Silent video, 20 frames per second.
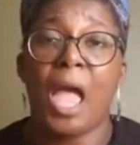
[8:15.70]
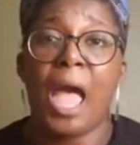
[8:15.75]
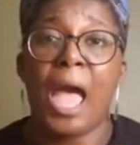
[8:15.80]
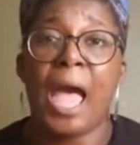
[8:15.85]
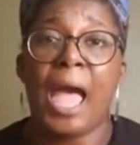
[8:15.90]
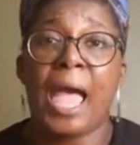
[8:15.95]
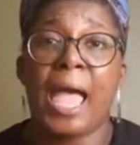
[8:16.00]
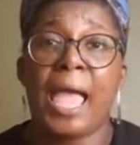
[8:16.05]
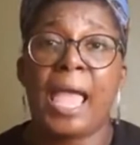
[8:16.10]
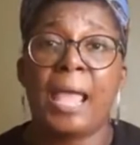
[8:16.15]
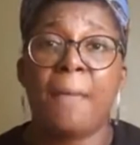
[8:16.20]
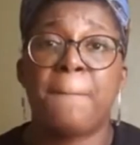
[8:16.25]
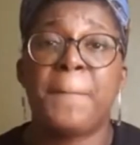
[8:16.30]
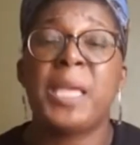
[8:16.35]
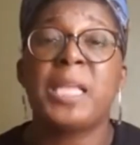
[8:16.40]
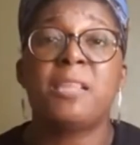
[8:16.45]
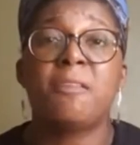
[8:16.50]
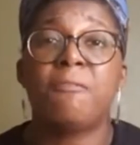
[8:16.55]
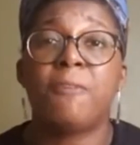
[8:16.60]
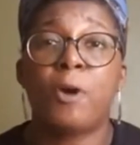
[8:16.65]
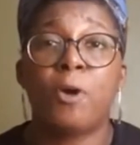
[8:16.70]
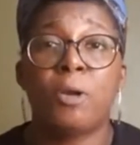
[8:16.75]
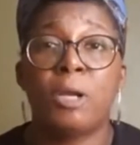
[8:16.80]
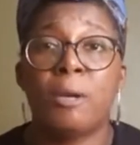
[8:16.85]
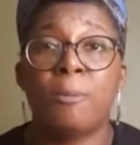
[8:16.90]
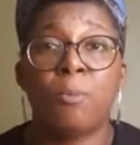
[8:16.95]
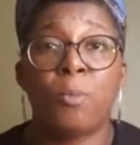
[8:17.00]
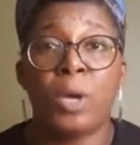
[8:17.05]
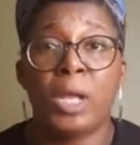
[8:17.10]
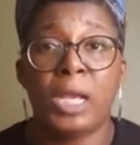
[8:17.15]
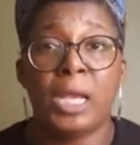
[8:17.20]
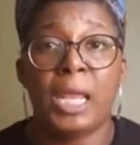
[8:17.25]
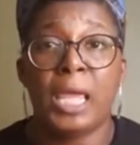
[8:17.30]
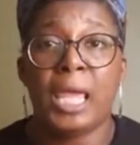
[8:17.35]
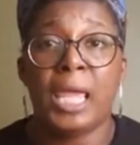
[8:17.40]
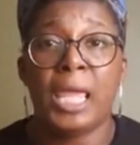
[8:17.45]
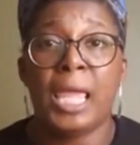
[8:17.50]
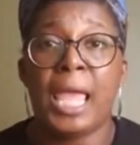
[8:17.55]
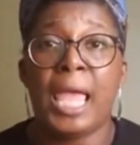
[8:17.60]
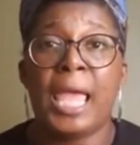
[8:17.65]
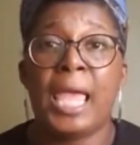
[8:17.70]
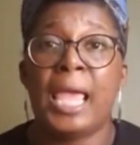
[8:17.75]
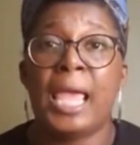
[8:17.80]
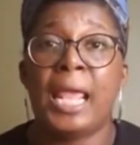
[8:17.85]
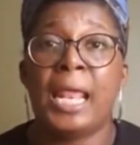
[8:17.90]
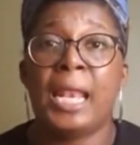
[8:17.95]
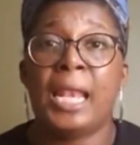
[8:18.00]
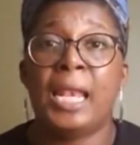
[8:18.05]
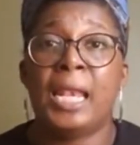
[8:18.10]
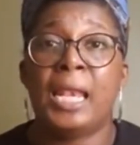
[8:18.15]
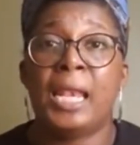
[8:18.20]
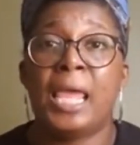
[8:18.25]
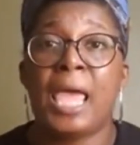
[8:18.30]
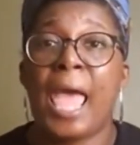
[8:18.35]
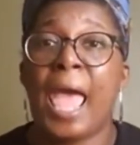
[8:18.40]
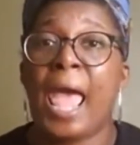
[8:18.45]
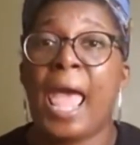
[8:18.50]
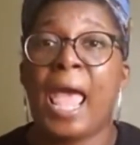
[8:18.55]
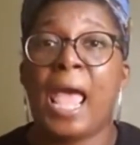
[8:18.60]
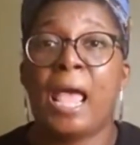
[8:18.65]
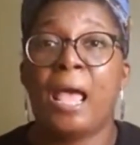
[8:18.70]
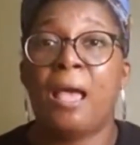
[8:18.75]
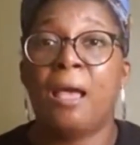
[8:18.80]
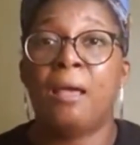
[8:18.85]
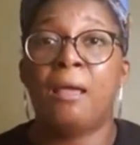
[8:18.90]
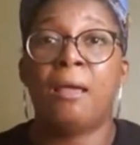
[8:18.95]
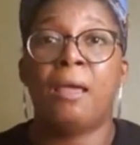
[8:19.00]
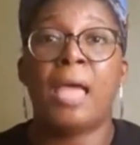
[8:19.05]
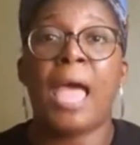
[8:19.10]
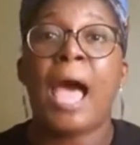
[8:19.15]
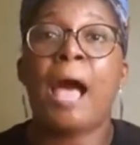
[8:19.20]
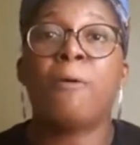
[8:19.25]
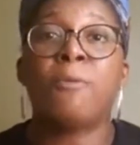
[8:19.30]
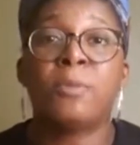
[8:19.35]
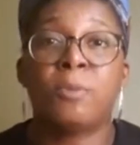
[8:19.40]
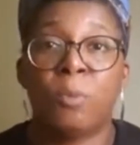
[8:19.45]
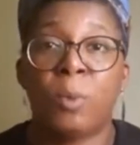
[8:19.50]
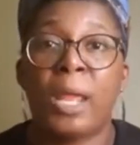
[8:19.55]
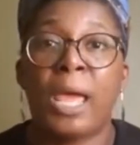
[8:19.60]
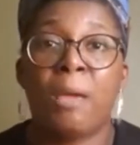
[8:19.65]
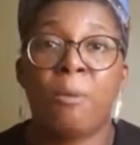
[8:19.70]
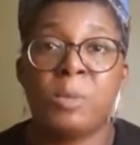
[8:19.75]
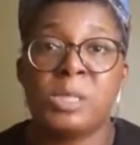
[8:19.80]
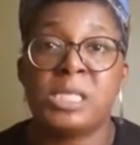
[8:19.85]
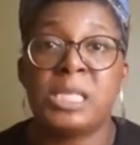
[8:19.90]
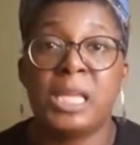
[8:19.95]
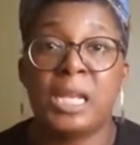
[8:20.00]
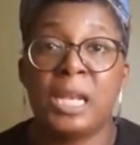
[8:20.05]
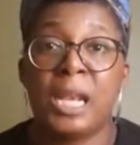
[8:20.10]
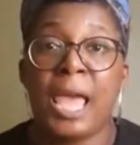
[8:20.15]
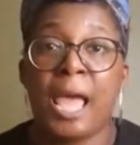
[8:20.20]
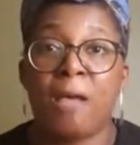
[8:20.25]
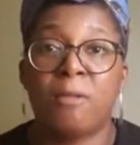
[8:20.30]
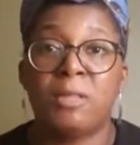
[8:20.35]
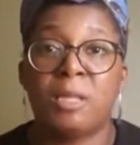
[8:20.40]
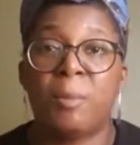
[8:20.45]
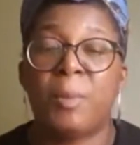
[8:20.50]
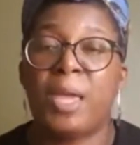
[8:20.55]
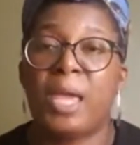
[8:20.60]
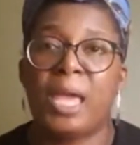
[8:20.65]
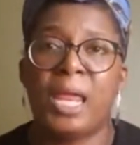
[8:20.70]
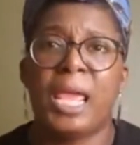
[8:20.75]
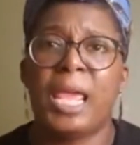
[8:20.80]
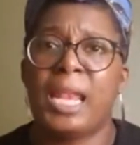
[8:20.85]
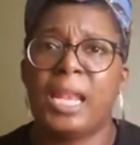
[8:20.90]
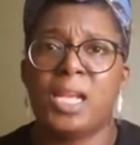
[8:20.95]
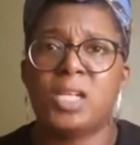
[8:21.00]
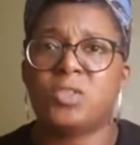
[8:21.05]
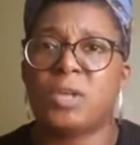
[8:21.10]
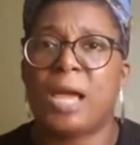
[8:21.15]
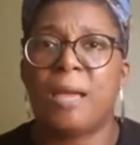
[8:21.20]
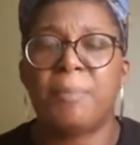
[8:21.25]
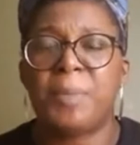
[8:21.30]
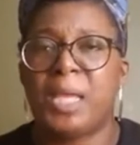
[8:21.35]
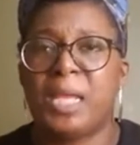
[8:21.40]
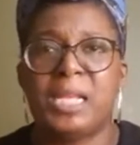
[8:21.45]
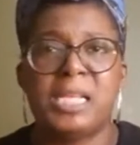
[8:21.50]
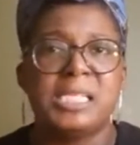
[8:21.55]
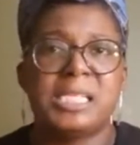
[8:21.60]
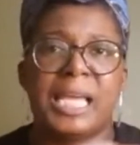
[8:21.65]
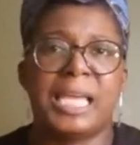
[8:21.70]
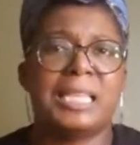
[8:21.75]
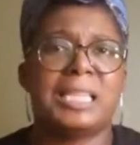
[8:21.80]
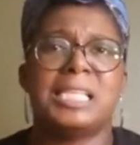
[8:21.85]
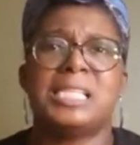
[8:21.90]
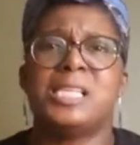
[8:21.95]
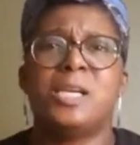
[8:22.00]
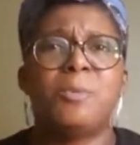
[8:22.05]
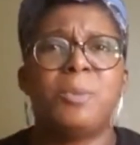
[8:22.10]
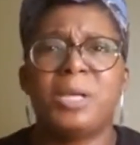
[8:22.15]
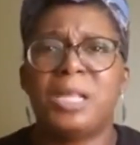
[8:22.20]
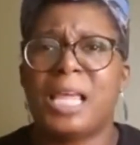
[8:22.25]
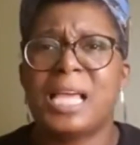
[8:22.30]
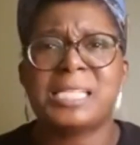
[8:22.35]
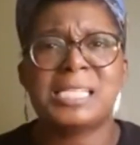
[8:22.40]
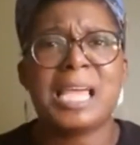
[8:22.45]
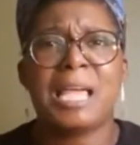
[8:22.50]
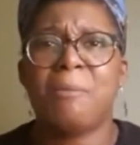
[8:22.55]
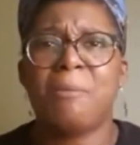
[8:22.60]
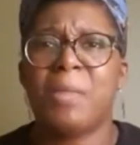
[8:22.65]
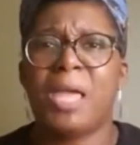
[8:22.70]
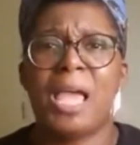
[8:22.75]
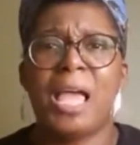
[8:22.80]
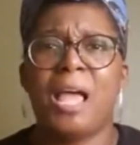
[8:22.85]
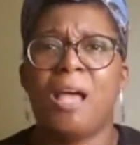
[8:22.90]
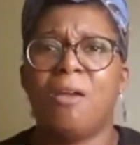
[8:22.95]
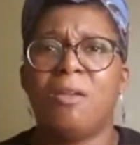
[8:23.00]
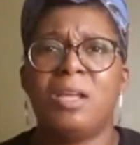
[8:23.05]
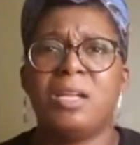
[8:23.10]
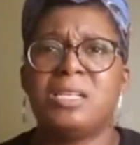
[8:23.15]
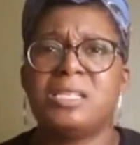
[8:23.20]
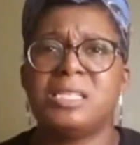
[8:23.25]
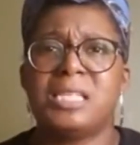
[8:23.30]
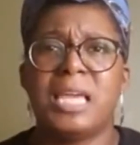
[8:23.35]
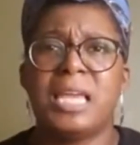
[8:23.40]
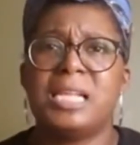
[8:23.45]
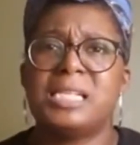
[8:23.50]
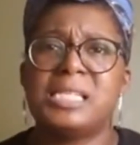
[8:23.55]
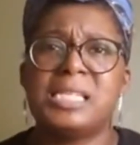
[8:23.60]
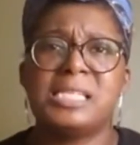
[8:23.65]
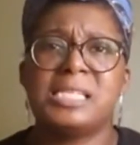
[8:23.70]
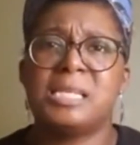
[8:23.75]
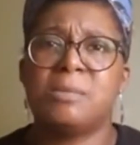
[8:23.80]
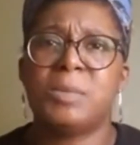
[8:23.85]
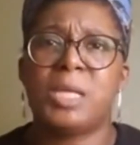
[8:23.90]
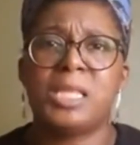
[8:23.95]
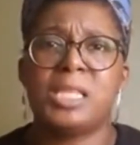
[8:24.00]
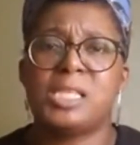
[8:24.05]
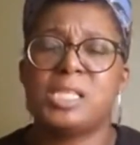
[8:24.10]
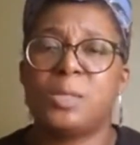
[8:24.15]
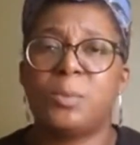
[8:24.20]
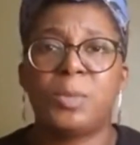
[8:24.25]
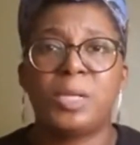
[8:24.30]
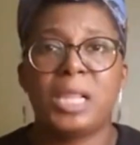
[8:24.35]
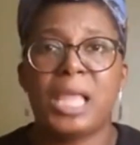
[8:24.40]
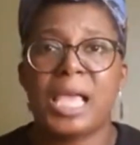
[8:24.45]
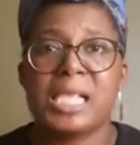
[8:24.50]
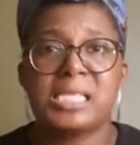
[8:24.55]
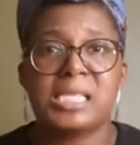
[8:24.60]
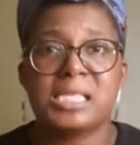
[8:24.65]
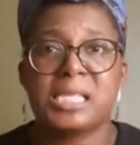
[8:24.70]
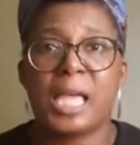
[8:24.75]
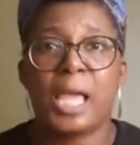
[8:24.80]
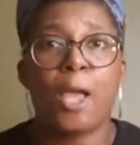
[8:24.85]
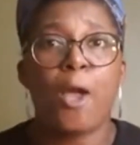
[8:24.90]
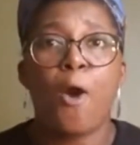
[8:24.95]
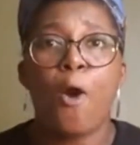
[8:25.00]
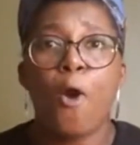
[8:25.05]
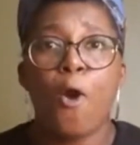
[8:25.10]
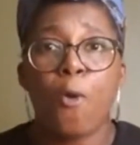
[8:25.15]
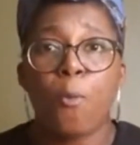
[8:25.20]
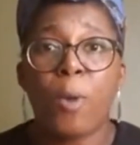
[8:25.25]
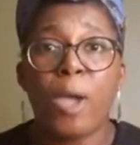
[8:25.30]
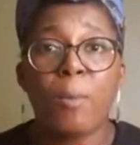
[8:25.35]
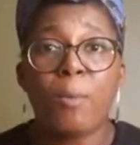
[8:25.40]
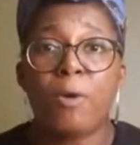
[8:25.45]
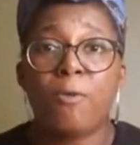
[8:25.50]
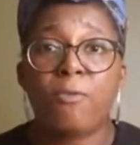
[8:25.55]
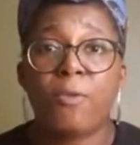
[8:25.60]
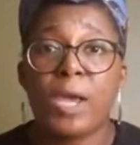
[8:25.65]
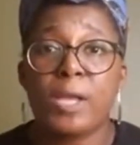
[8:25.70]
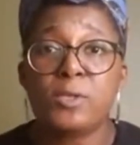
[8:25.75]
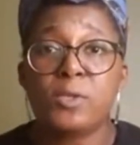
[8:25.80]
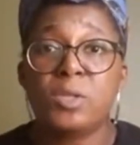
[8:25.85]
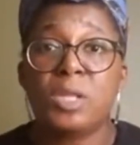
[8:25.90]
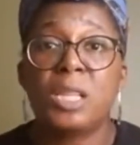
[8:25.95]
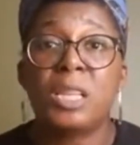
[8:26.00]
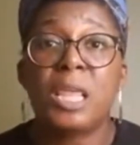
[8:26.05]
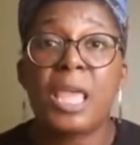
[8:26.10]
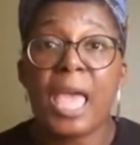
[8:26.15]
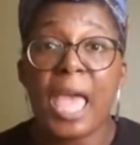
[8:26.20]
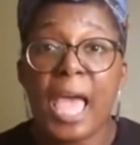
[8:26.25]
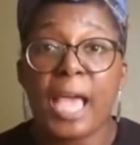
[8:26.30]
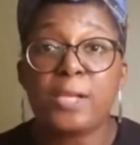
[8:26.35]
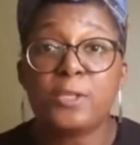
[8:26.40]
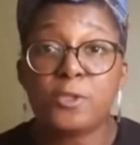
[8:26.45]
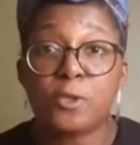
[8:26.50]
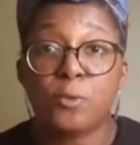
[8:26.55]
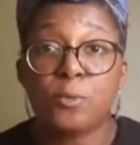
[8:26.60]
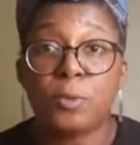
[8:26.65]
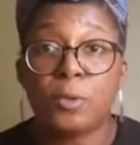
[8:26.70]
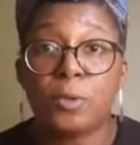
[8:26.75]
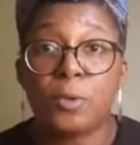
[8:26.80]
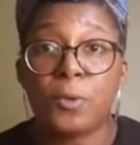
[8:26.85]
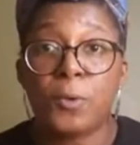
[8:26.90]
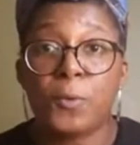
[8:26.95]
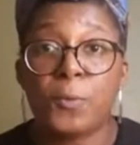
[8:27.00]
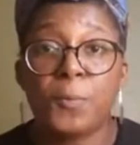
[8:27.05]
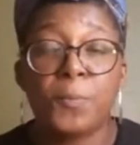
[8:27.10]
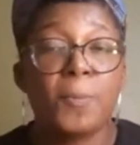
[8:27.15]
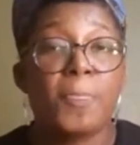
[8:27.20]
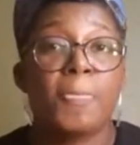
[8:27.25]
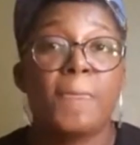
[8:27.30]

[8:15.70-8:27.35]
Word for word: I picked the phone up one day and out when I was getting out the bed and it dropped and it's like the temper glass. I'm like, I don't understand this. It seems like the temper glass is like way more fragile than the actual